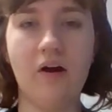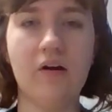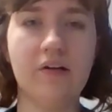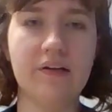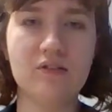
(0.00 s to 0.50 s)

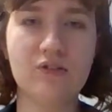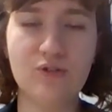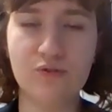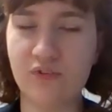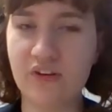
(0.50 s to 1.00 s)
All right,
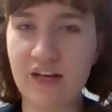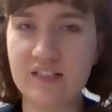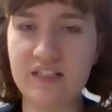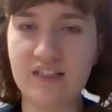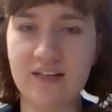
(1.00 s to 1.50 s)
so for that
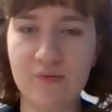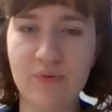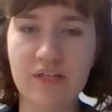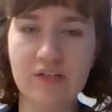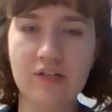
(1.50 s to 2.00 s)
steady
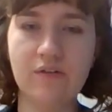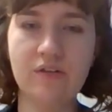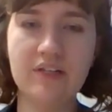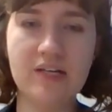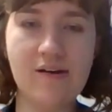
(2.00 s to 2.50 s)
beat,
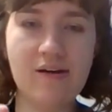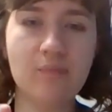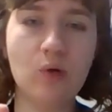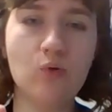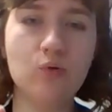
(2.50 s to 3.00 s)
notice how
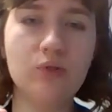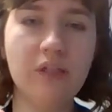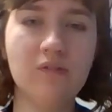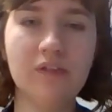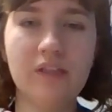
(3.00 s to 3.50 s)
I'm
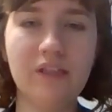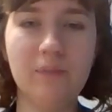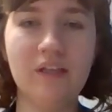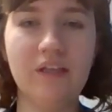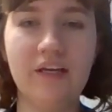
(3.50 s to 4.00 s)
only really
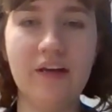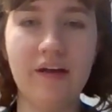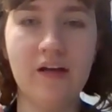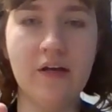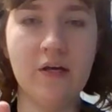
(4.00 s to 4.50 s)

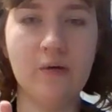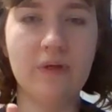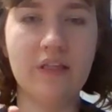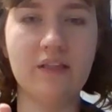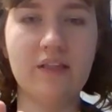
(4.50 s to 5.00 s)
playing
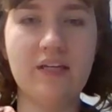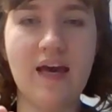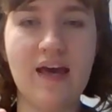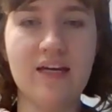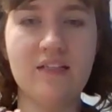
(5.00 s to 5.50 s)
with the
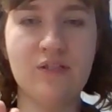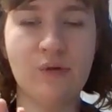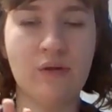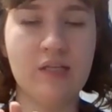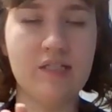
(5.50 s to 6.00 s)
ends
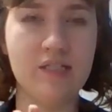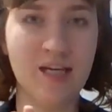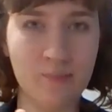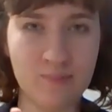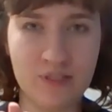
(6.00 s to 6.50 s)
or the
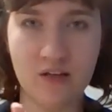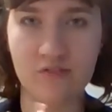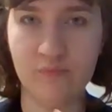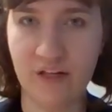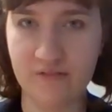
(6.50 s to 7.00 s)
tips
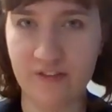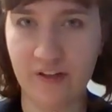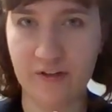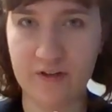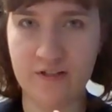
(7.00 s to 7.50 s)
of my
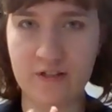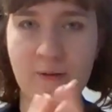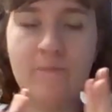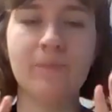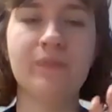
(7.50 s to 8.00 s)
fingers.
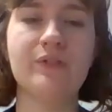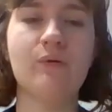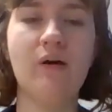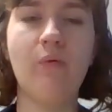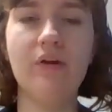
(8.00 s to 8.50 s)

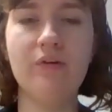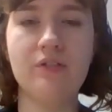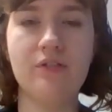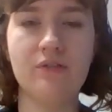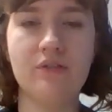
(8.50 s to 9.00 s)
So I want you
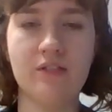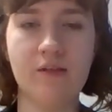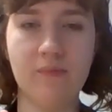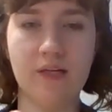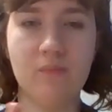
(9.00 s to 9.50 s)
to do the
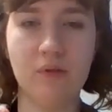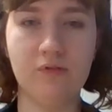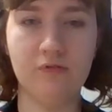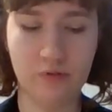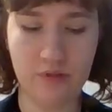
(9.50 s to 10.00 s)
same thing,
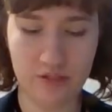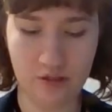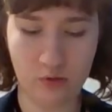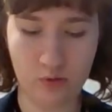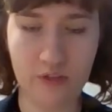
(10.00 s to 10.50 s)
but focus
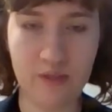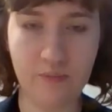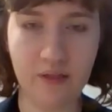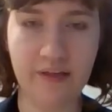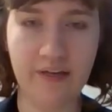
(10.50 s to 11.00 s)
on only
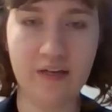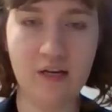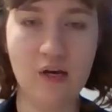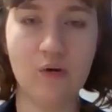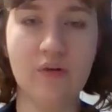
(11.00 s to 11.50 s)
playing
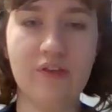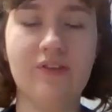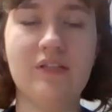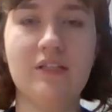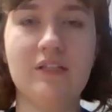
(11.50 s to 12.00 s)
with
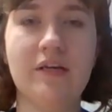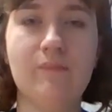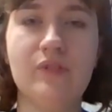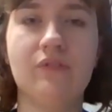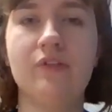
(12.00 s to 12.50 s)
the
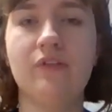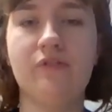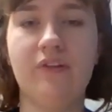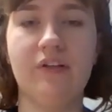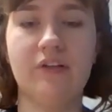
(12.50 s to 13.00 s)
tips of your
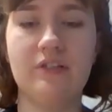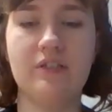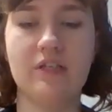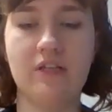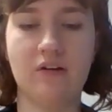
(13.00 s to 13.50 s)

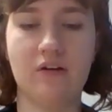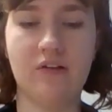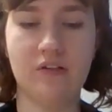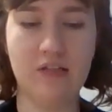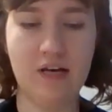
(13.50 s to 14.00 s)
fingers, either on
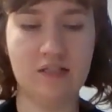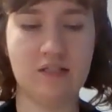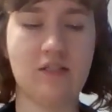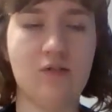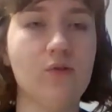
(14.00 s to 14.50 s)
your
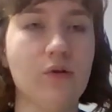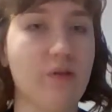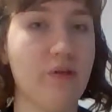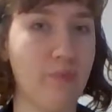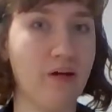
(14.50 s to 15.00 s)
desk or
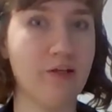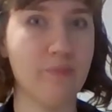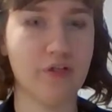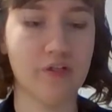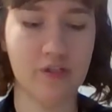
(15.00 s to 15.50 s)
with body
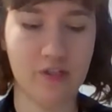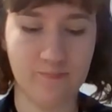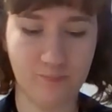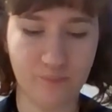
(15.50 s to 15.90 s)
percussion.